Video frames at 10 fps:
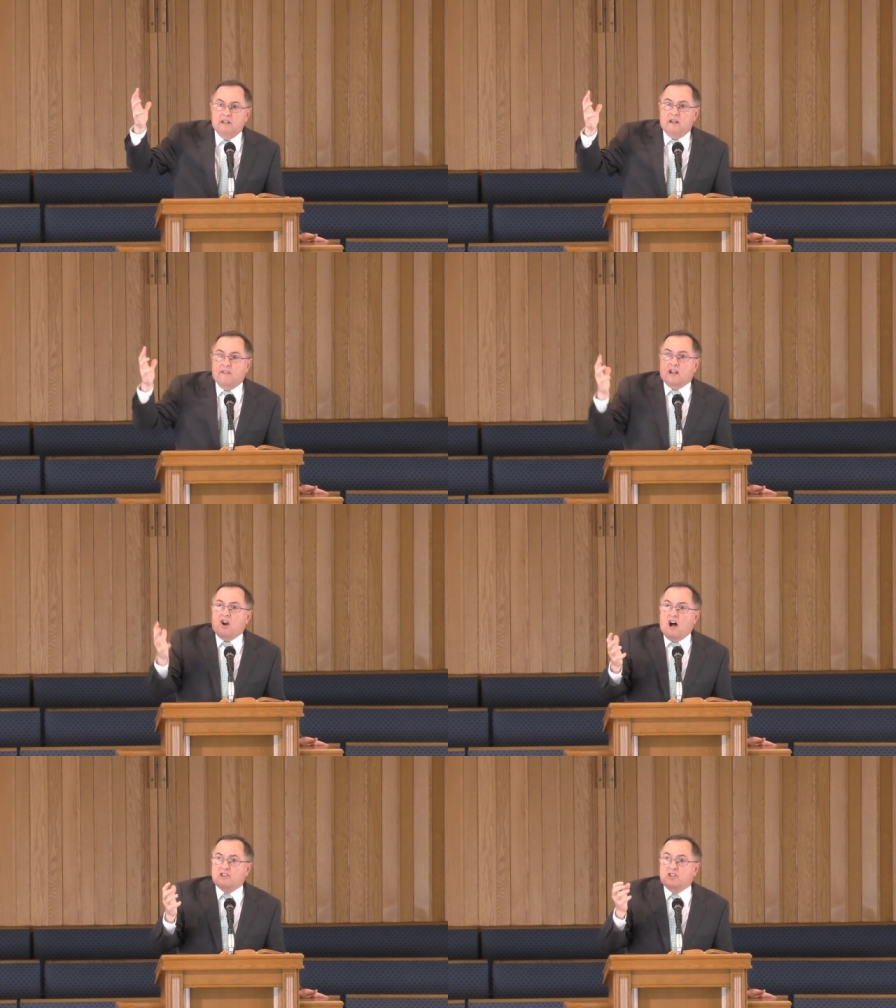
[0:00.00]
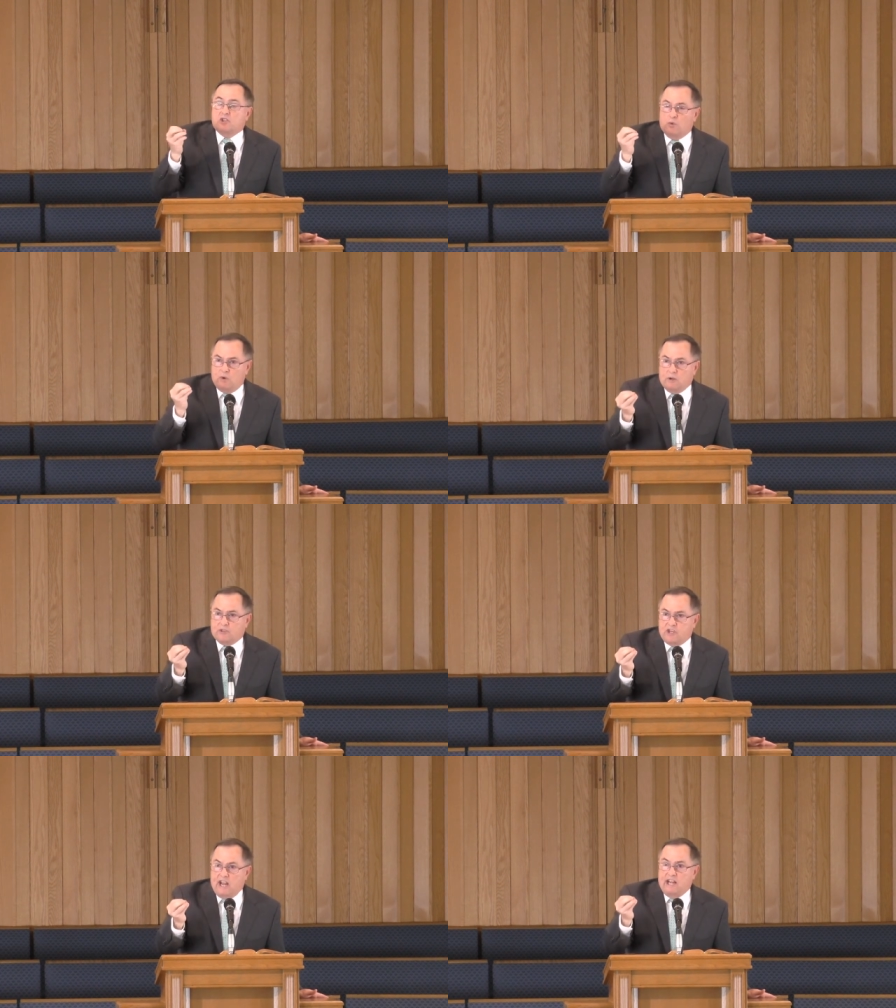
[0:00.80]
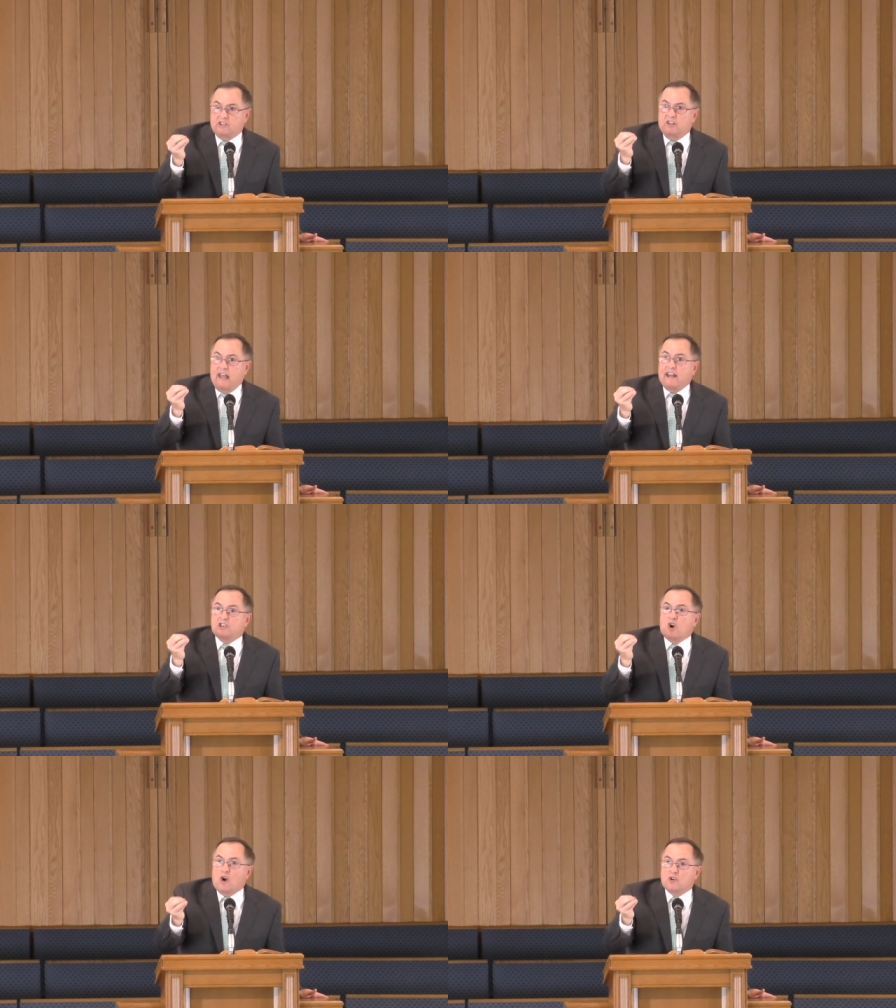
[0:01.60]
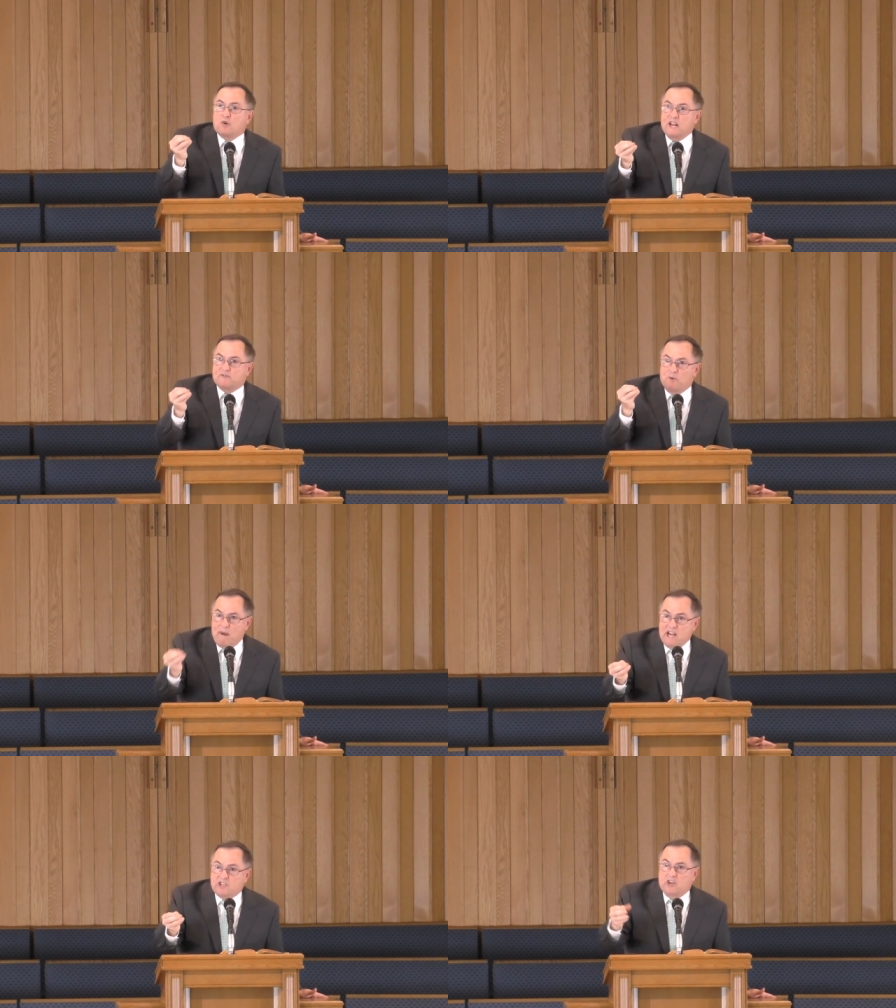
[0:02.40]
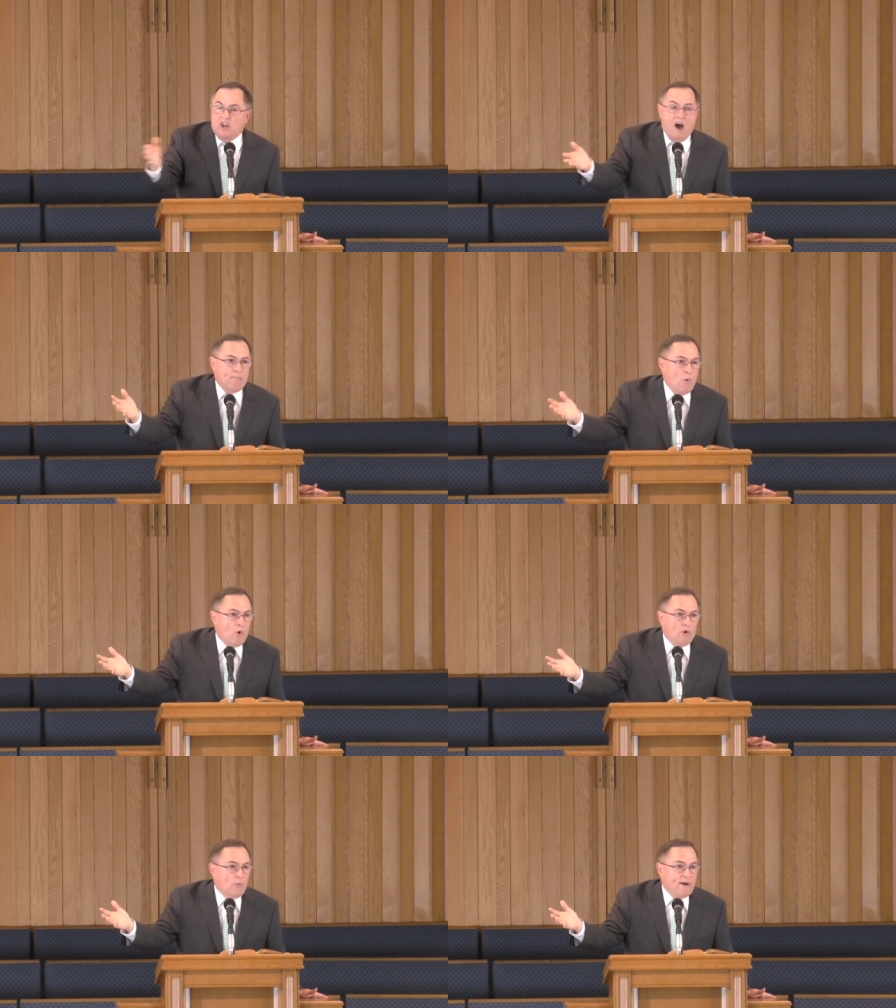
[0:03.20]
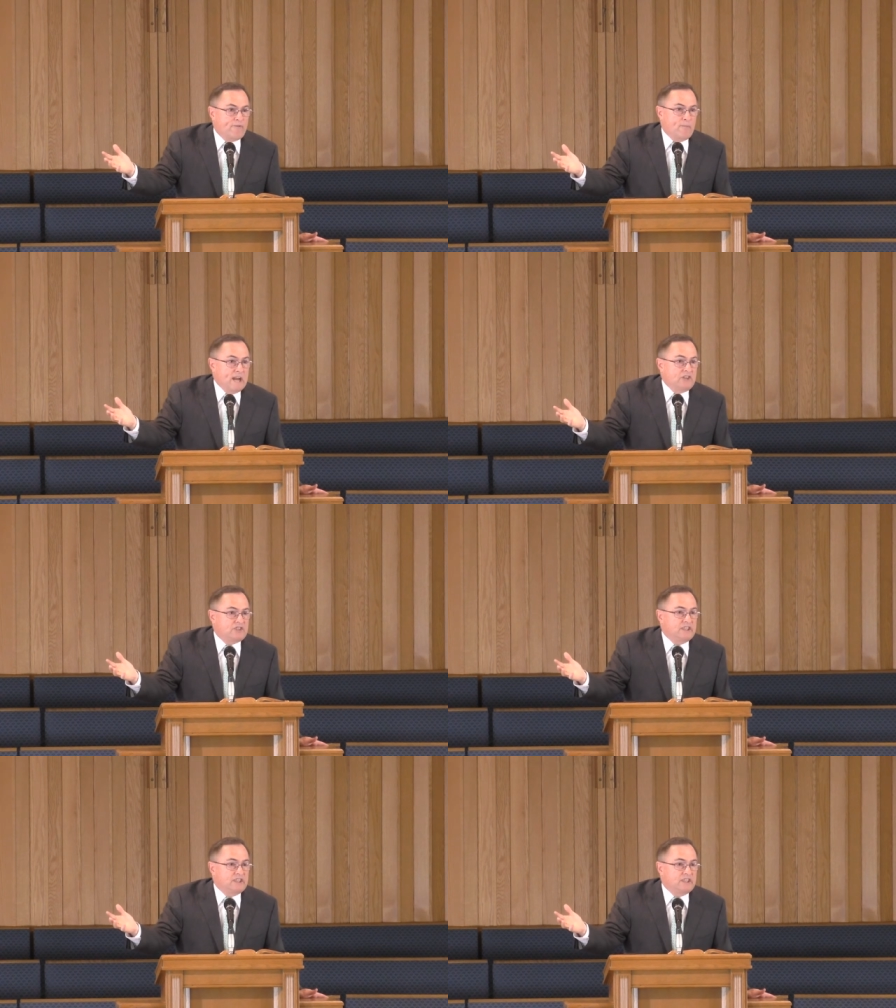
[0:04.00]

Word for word: that causes the real change, and that is heart transformation, not moral reformation.